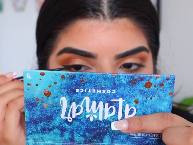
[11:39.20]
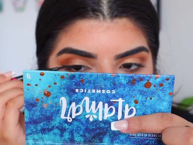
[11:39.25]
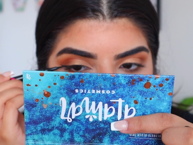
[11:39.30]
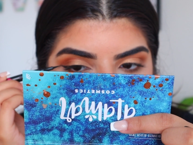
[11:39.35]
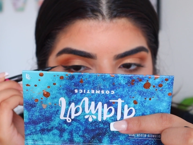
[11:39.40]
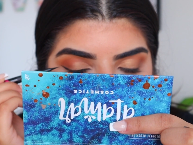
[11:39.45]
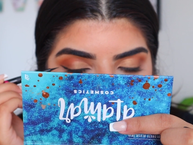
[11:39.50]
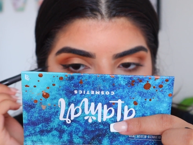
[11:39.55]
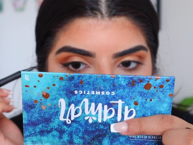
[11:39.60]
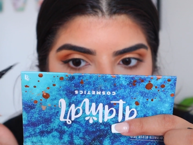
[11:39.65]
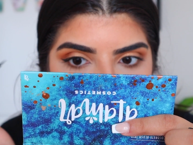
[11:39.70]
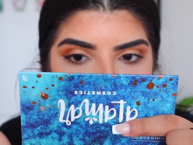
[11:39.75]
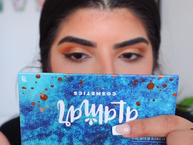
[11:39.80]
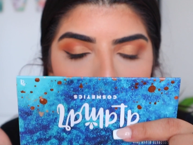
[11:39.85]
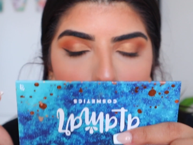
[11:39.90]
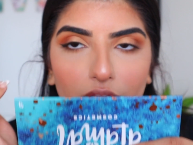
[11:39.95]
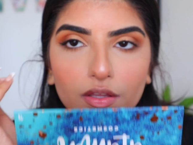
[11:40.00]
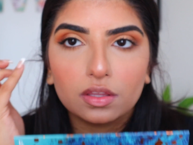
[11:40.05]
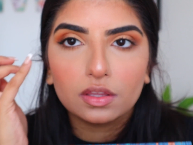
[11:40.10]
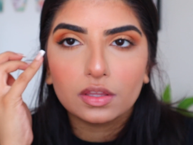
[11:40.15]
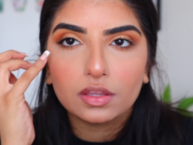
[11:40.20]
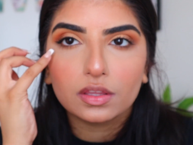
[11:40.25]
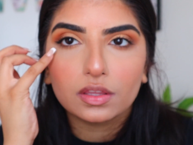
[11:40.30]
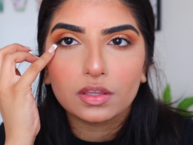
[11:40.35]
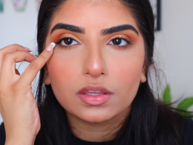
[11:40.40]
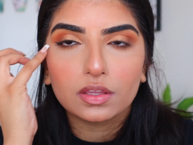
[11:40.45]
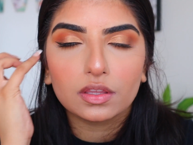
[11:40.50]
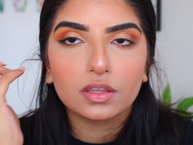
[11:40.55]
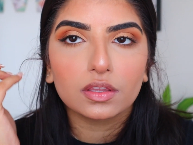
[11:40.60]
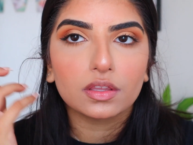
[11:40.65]
I know it can be
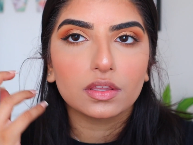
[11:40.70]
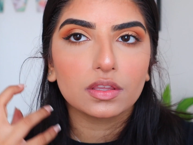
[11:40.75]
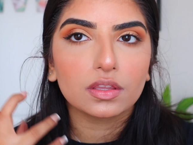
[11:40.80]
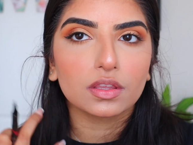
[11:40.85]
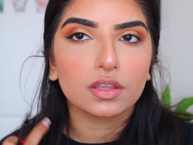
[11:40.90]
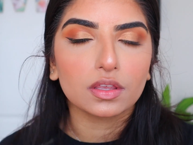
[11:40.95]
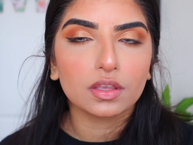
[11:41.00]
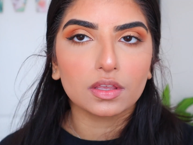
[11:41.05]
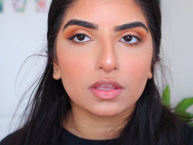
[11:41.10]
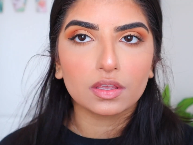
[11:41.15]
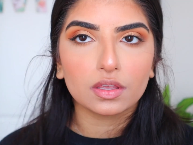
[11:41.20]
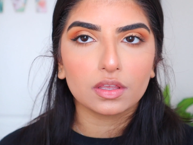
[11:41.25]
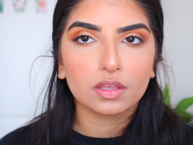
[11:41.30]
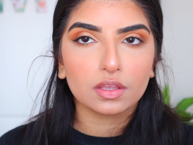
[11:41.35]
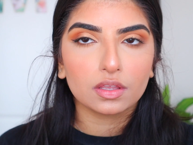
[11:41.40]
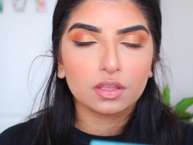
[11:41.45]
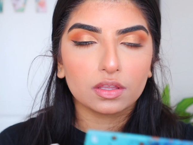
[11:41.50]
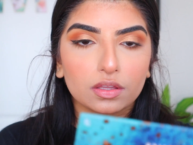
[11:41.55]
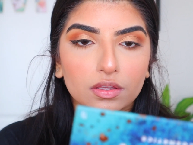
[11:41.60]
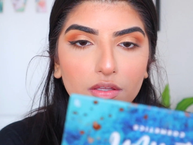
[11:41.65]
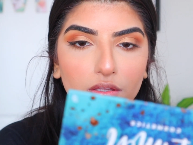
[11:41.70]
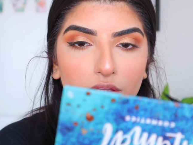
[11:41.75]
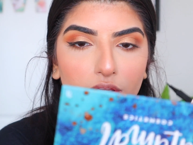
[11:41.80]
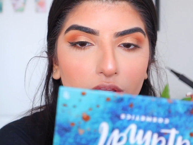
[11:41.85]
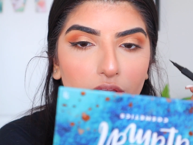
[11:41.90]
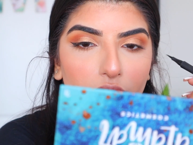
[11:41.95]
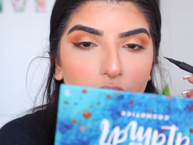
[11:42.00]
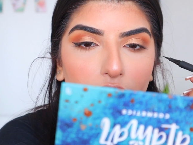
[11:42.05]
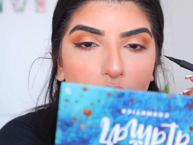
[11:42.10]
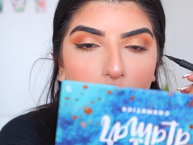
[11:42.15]
hard.
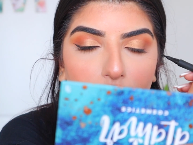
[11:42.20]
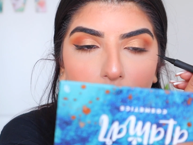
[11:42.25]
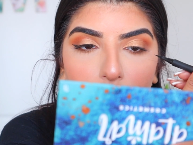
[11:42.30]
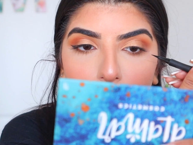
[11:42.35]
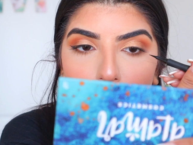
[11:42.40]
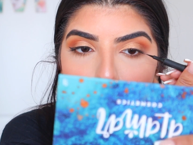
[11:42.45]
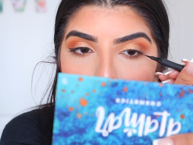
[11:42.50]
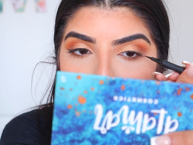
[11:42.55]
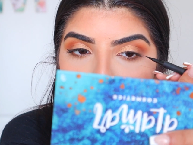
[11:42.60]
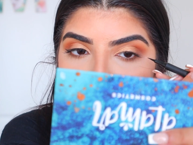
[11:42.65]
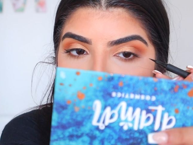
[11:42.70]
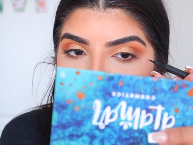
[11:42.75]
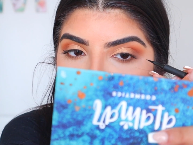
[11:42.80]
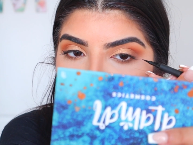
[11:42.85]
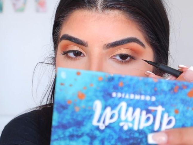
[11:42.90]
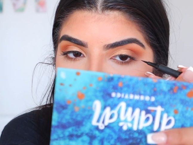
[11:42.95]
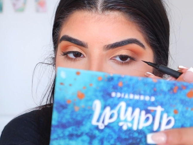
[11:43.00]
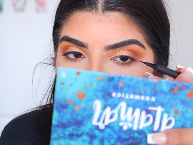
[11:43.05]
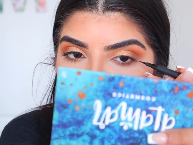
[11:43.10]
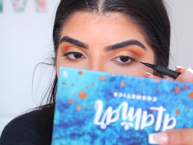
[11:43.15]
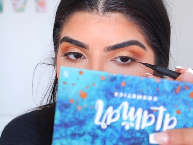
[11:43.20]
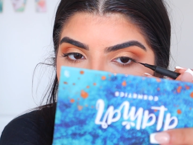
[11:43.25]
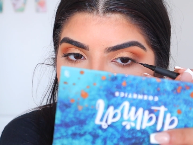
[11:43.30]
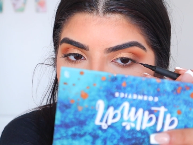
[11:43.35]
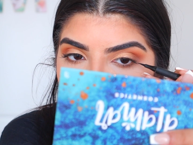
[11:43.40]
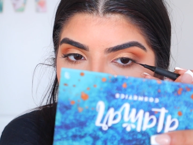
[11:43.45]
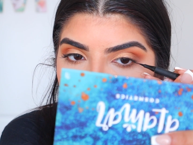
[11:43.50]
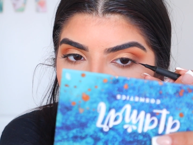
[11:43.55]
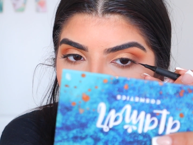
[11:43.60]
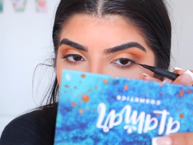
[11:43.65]
So I'm gonna do the other
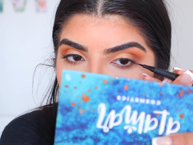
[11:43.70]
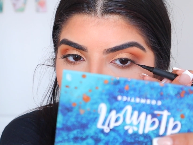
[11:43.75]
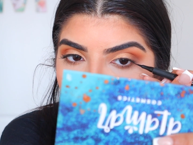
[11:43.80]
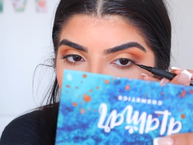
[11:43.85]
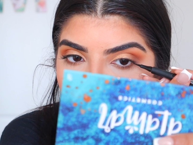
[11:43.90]
side.